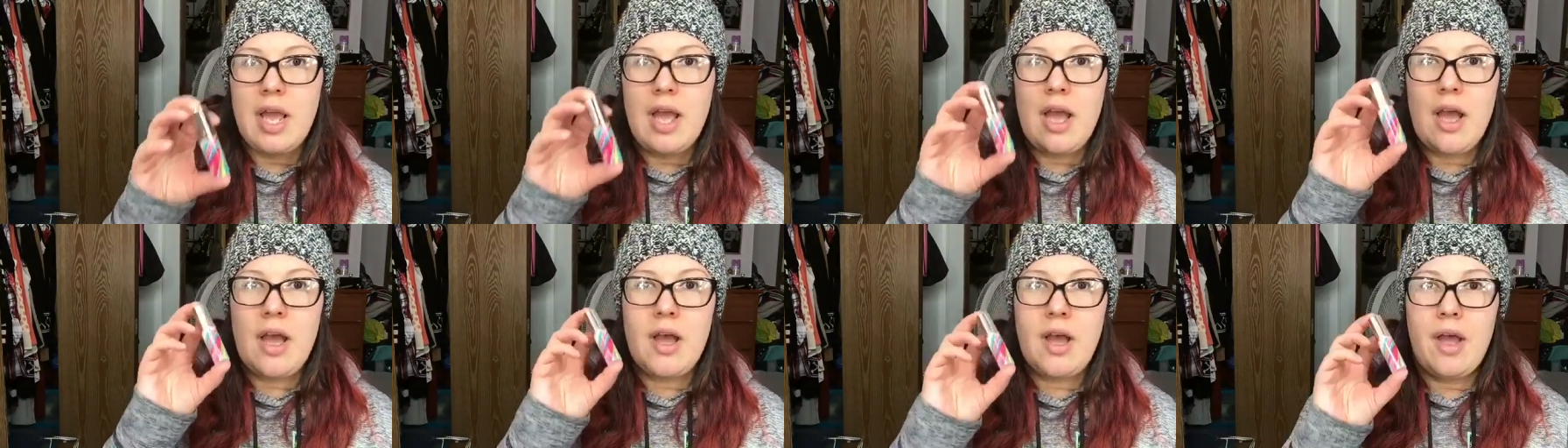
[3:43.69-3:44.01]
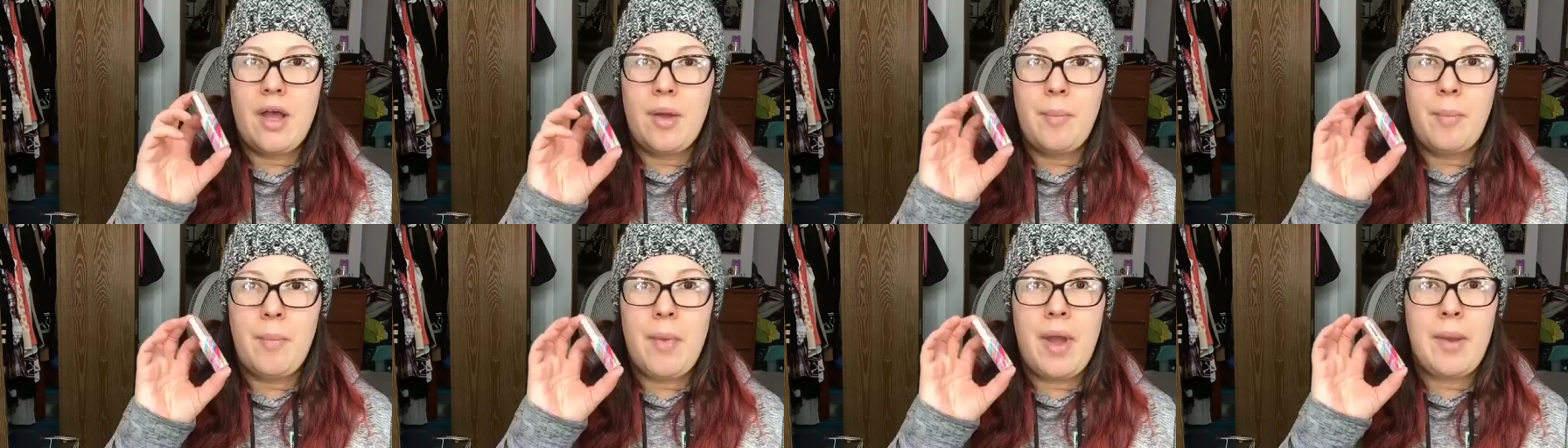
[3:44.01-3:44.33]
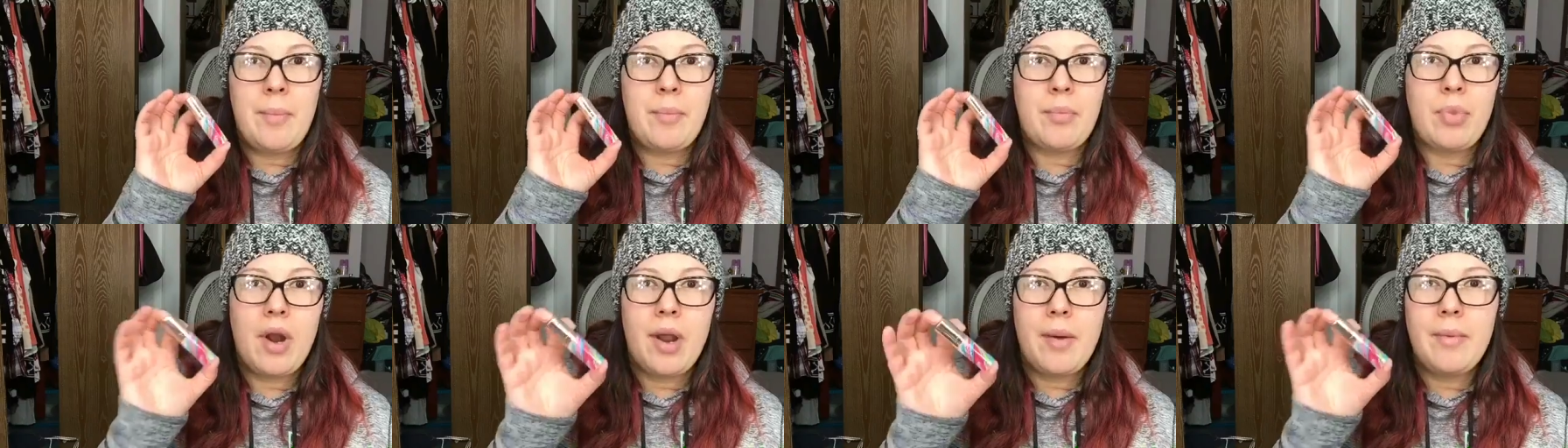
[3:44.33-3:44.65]

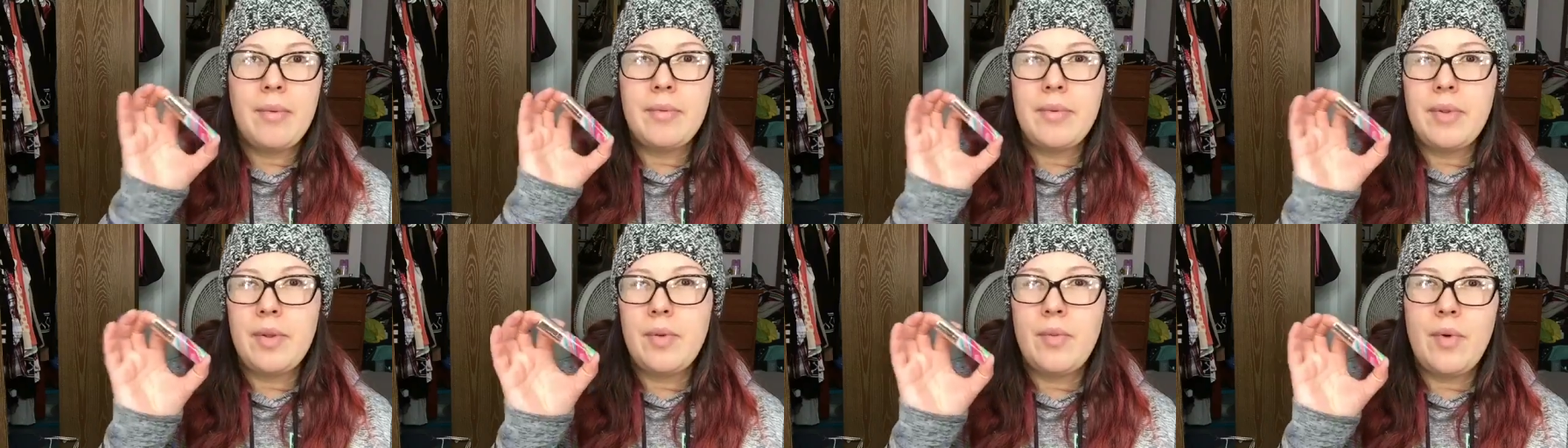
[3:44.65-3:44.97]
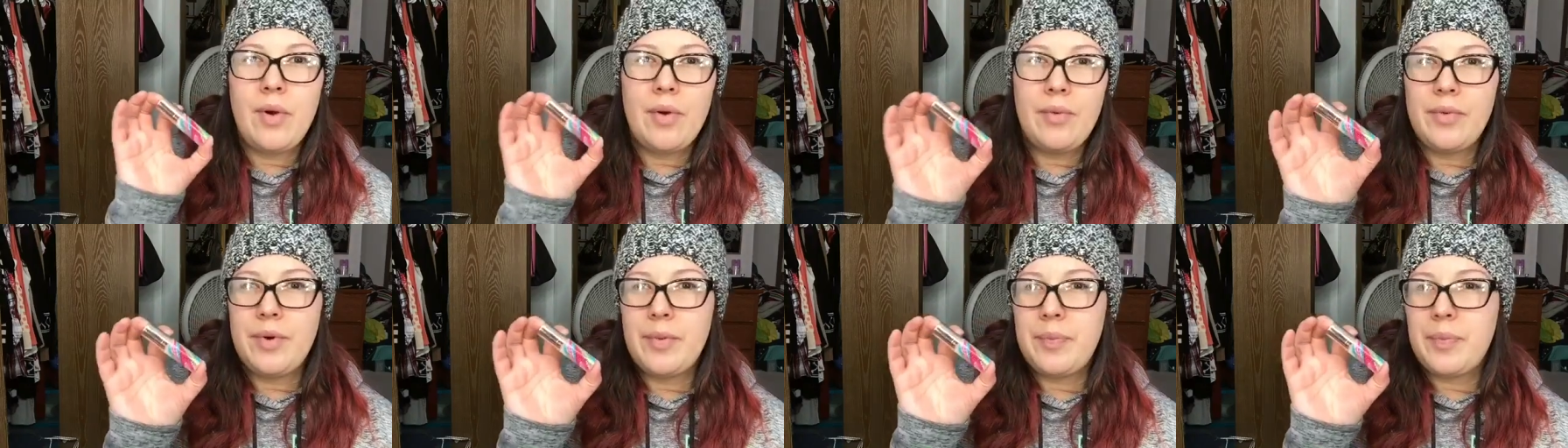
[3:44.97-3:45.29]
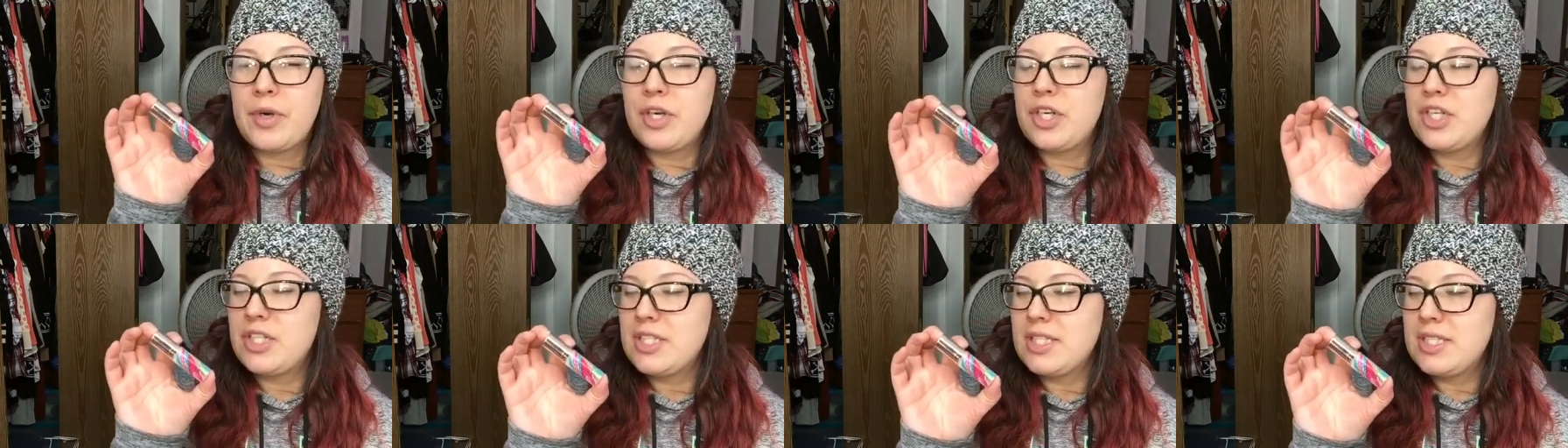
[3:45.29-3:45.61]
I probably won't
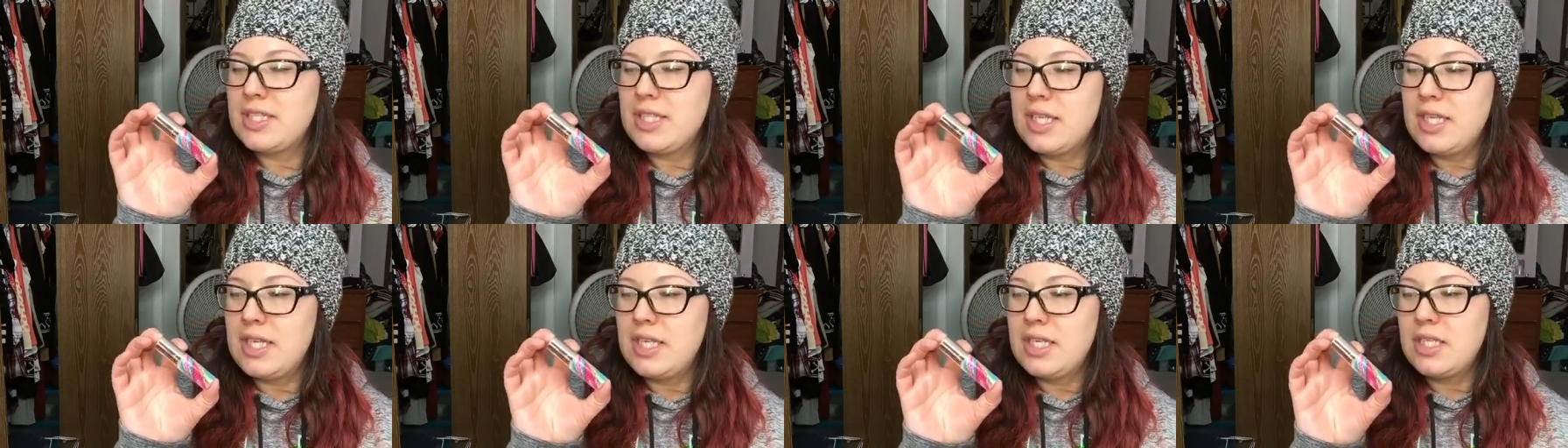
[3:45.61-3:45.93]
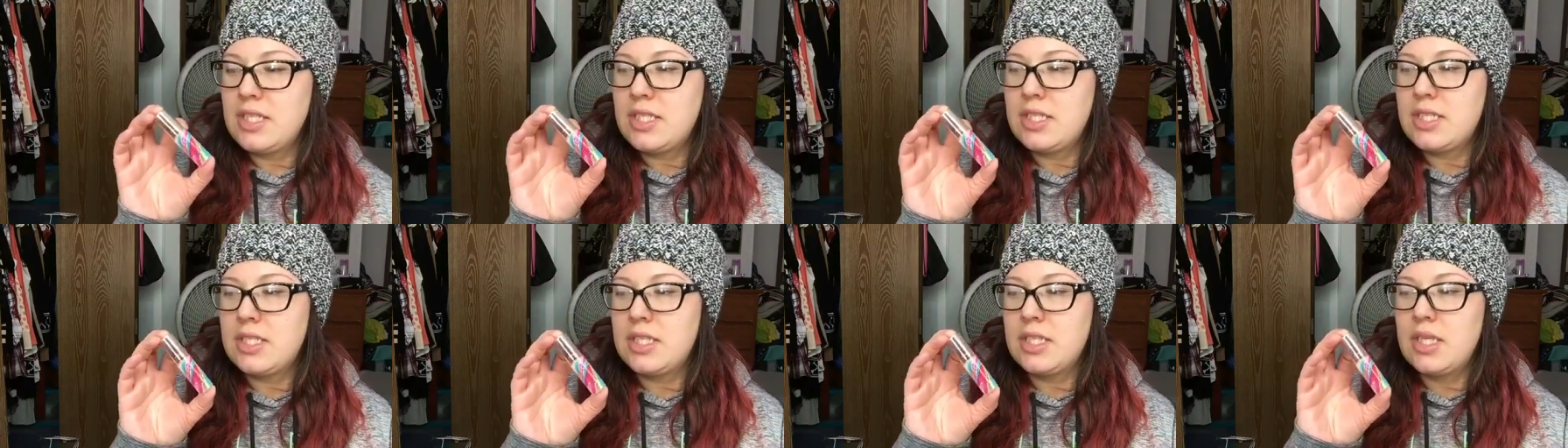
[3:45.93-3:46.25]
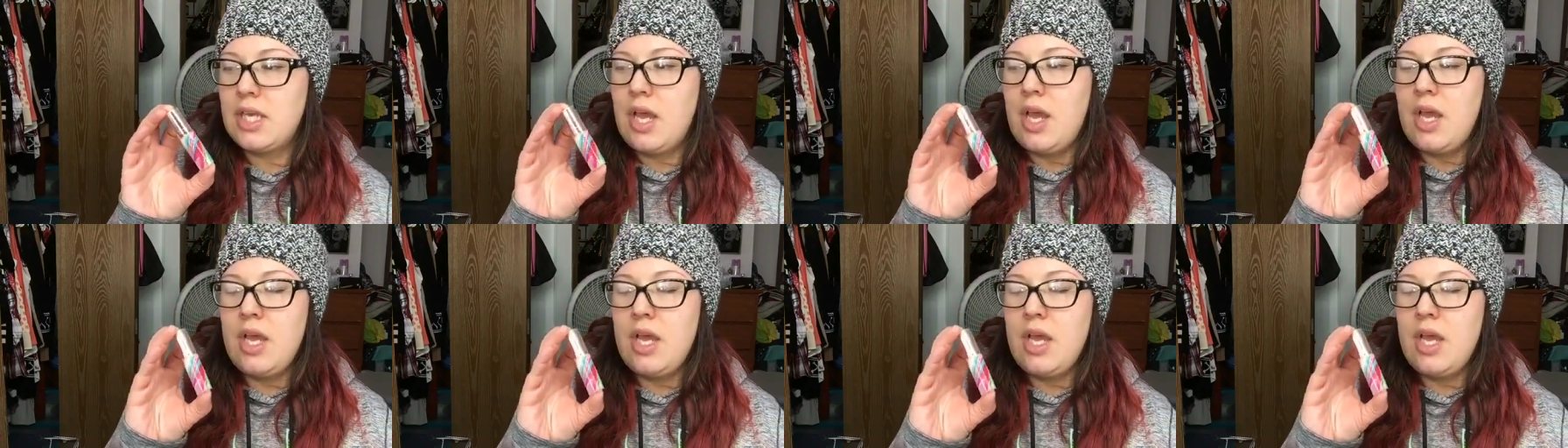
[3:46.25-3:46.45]
repurchase this